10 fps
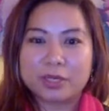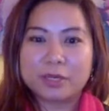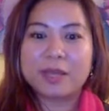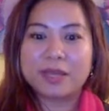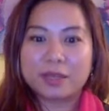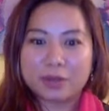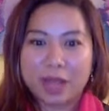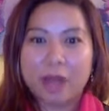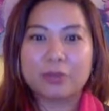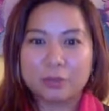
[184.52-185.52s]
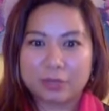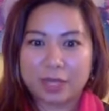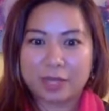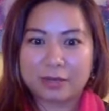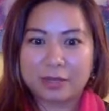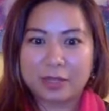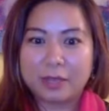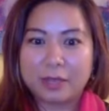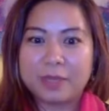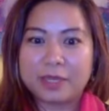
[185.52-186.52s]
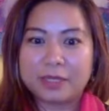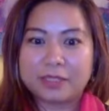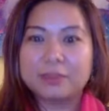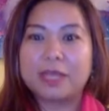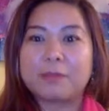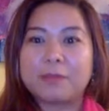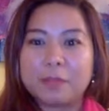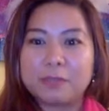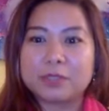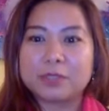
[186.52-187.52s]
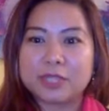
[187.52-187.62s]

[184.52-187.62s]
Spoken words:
depending on how you look at it. But it seems like people